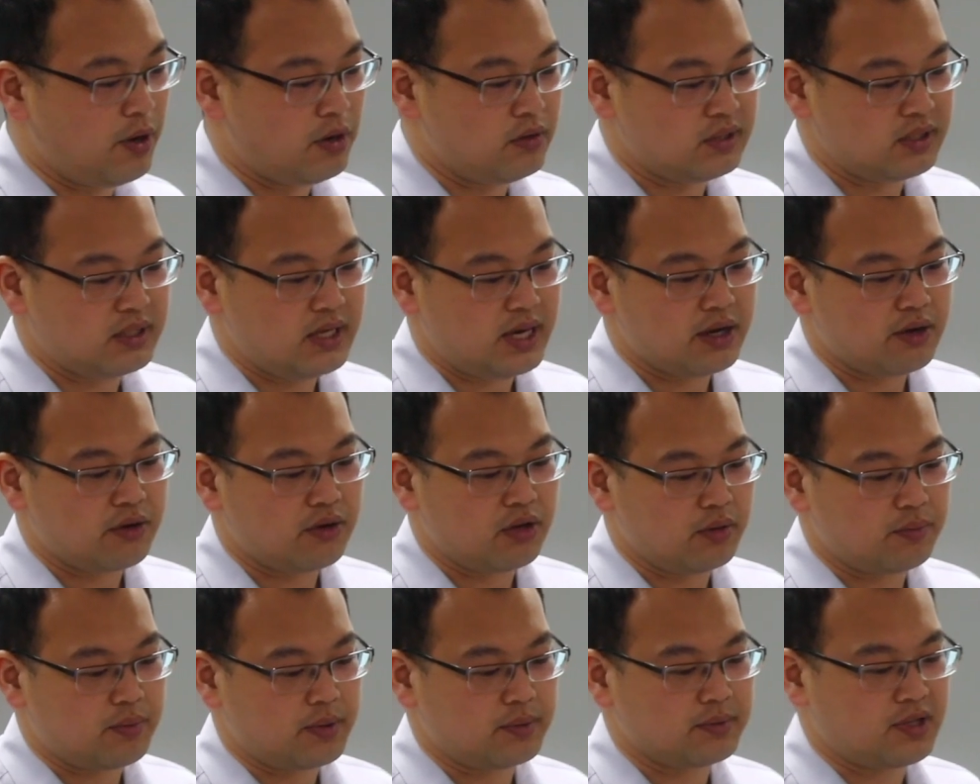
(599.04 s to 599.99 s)
both the
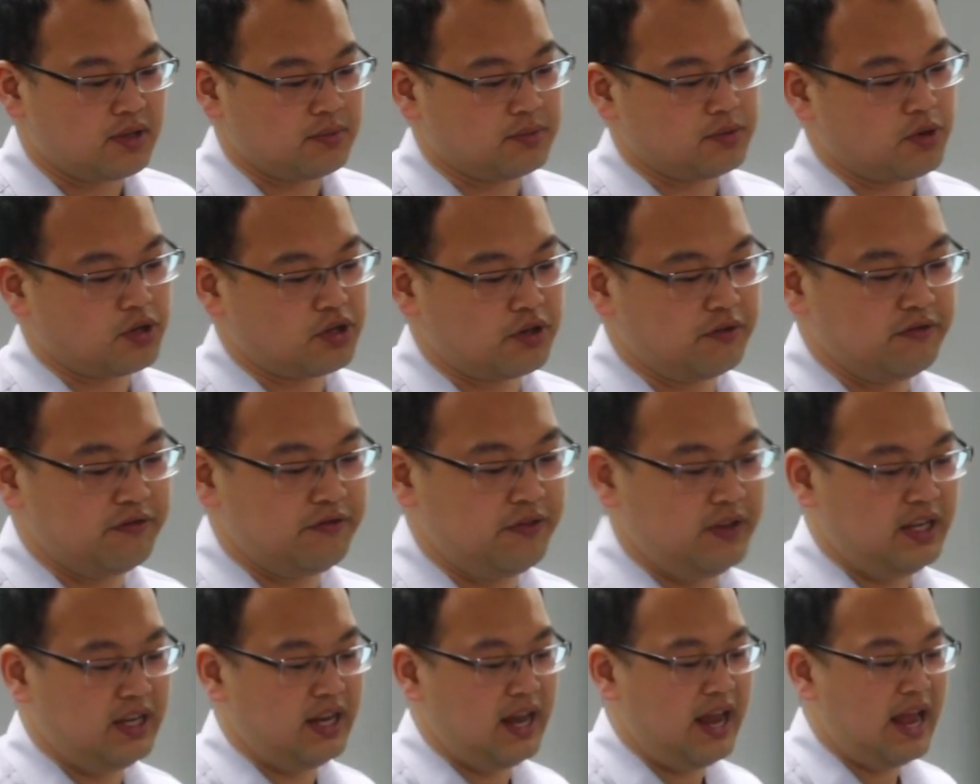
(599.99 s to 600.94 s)
equilibrium subscription
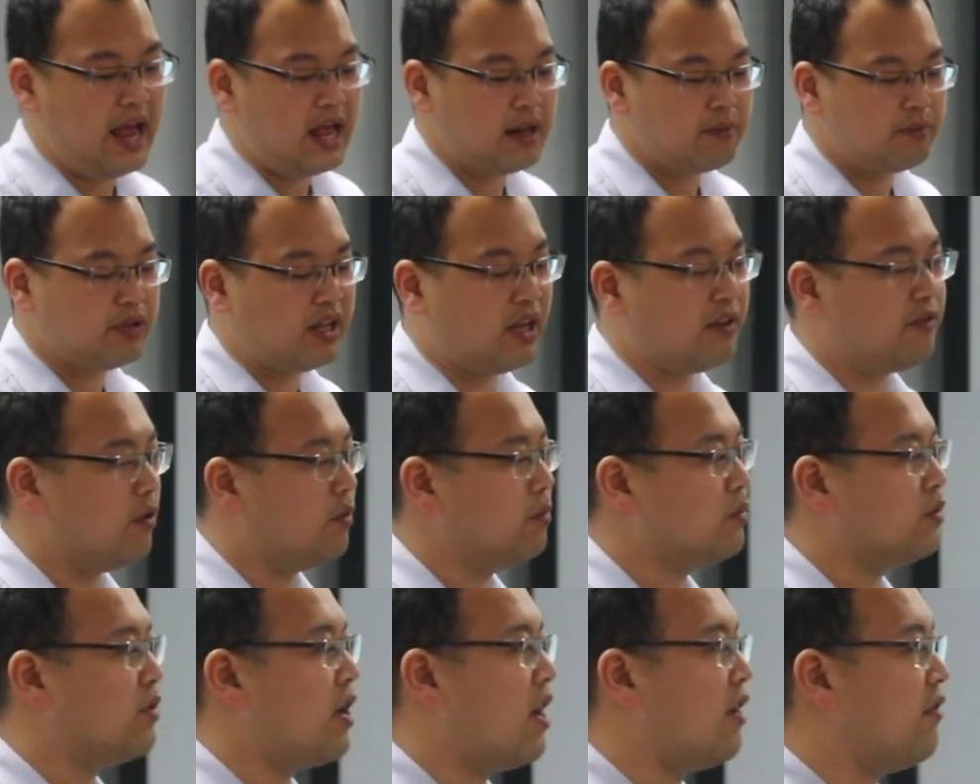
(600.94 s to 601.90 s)
fee and
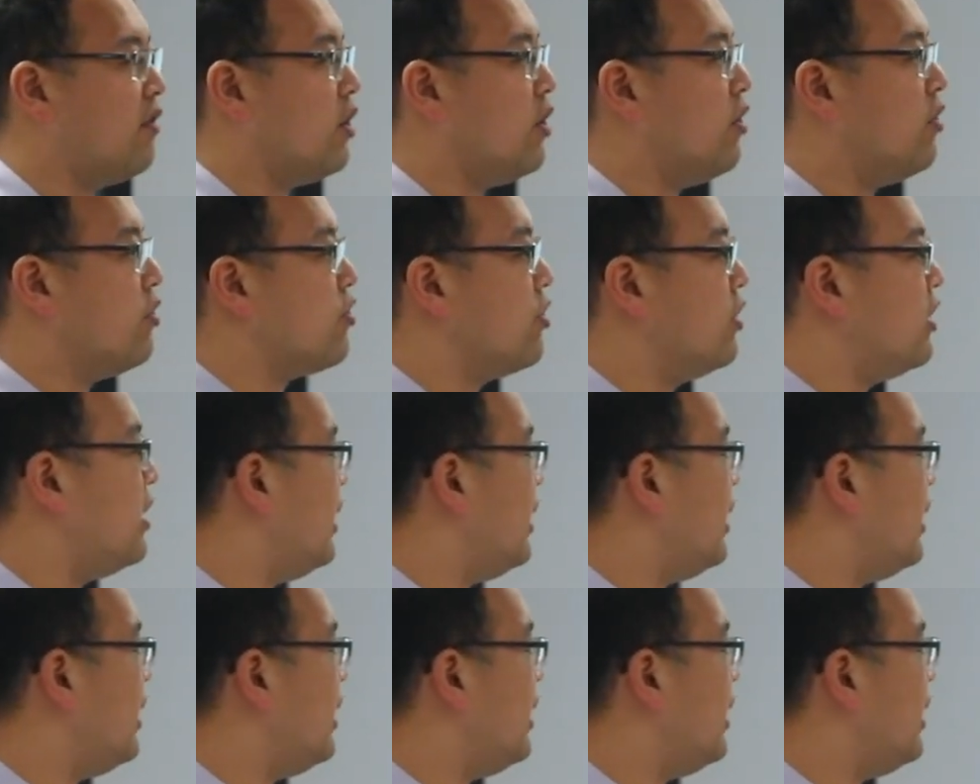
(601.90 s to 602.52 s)
platform's revenue should